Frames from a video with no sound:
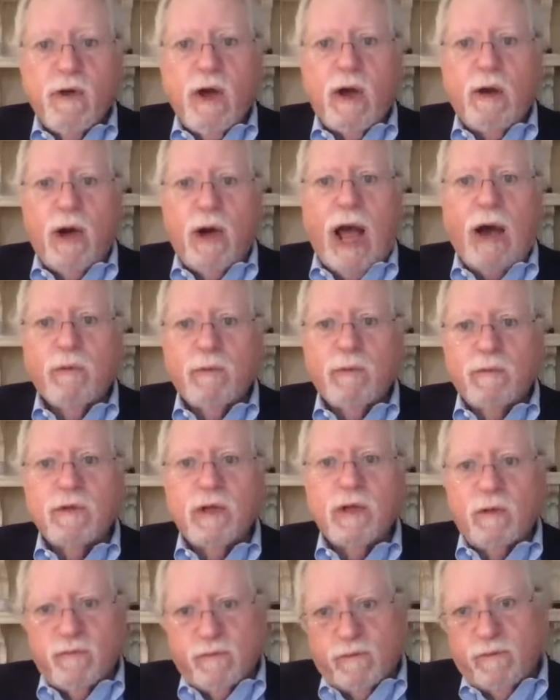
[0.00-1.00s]
out
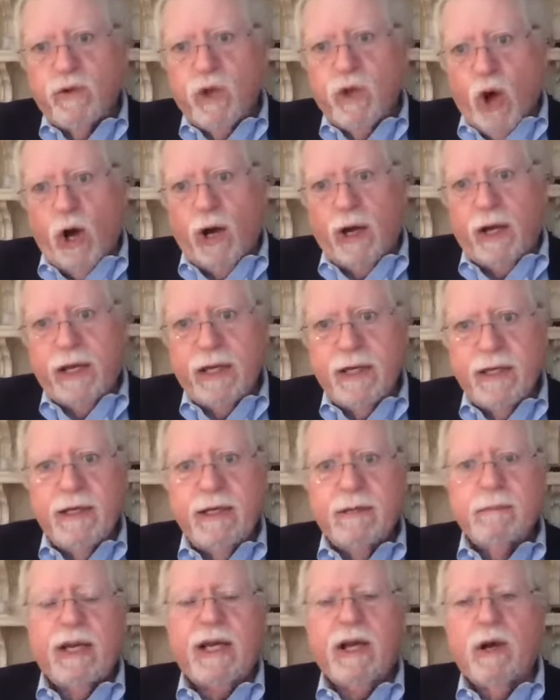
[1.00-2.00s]
long,
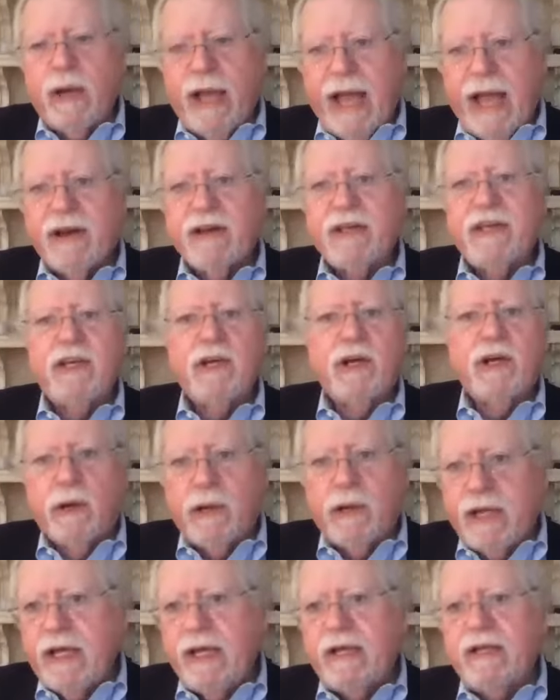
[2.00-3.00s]
by going out a year,
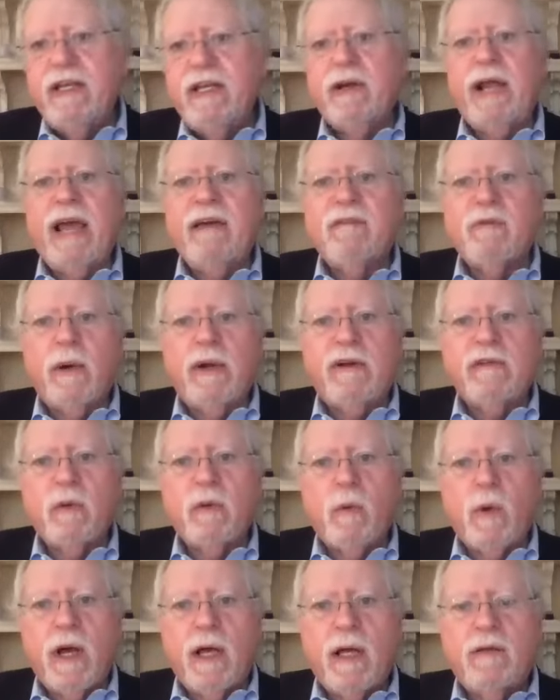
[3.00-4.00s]
going a year and a half, whatever
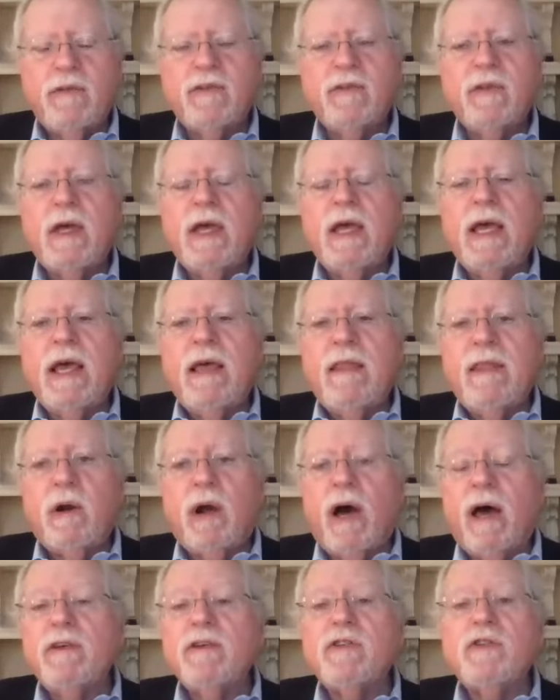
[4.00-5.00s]
it was. There
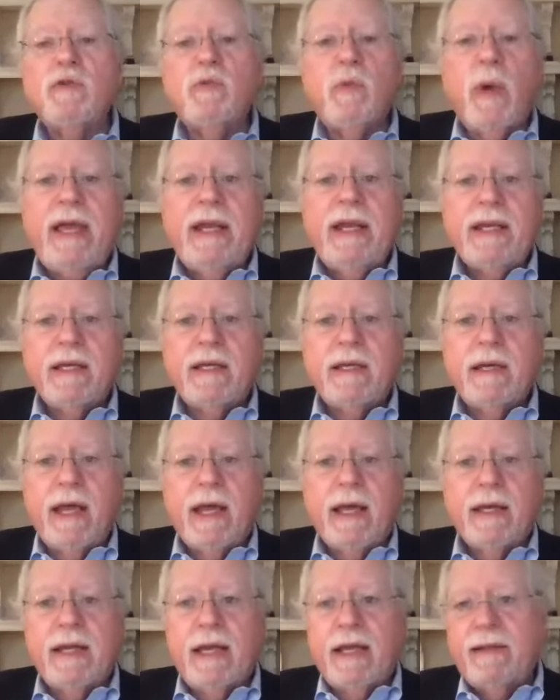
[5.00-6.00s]
are others who waited
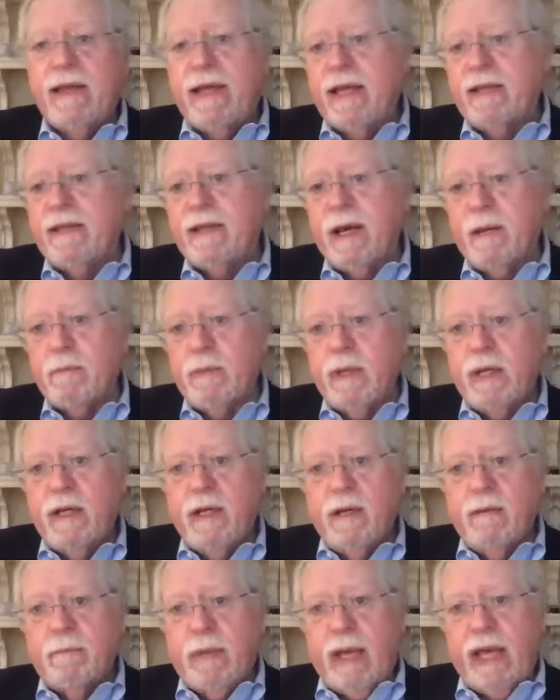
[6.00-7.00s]
and, and they ended up
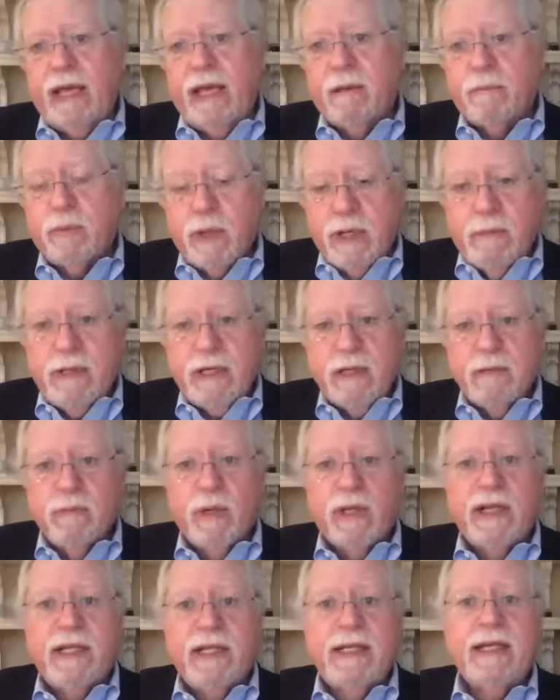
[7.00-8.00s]
paying a premium
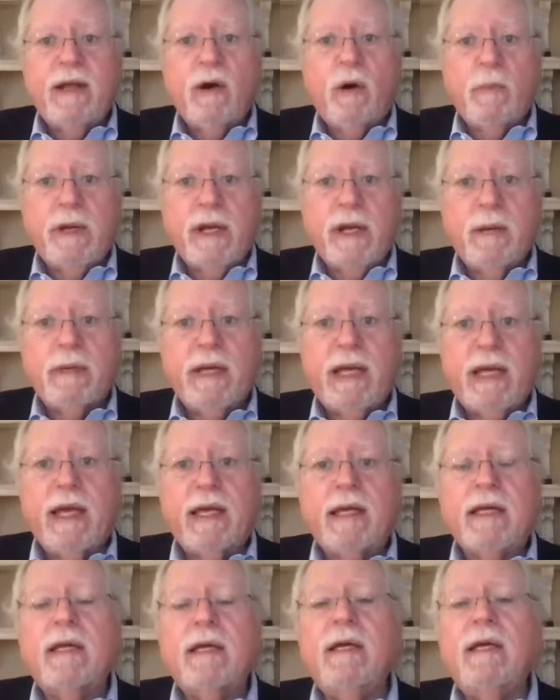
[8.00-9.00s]
when it did open up
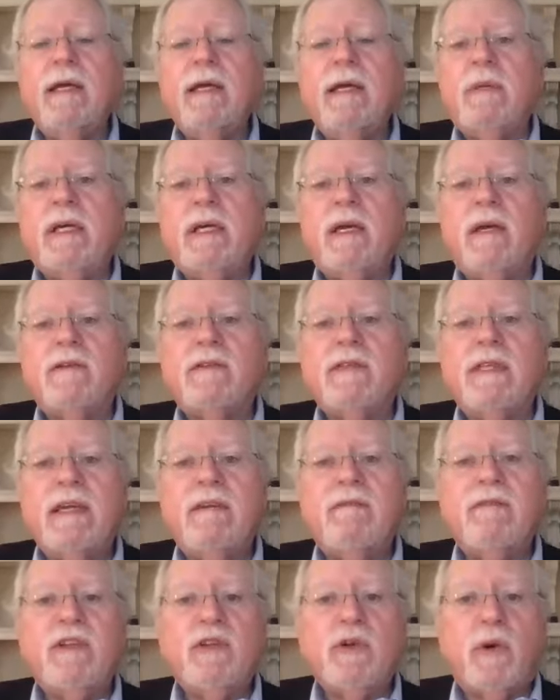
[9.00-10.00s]
again because the
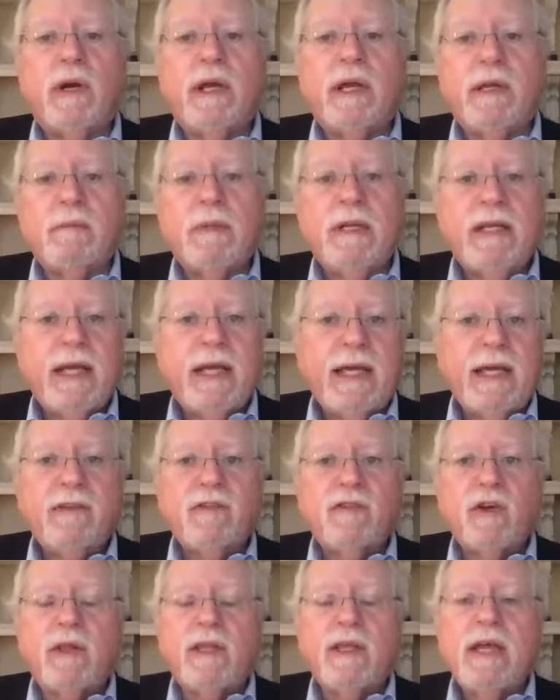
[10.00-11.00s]
inventory had been taken.
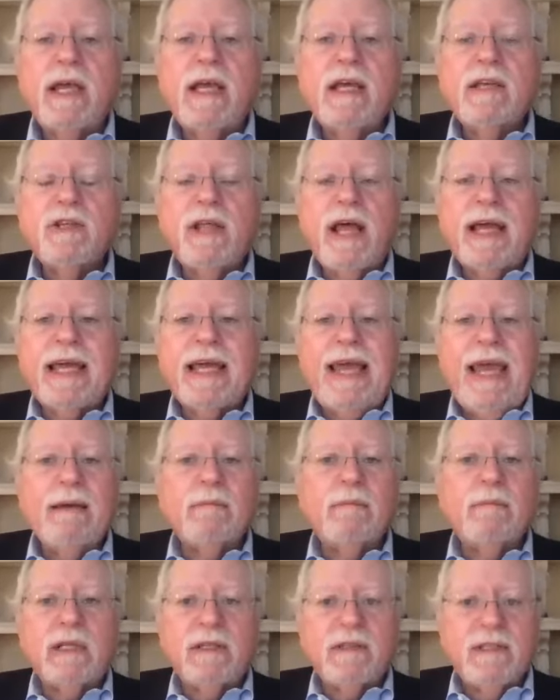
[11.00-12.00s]
So that, so that gamble is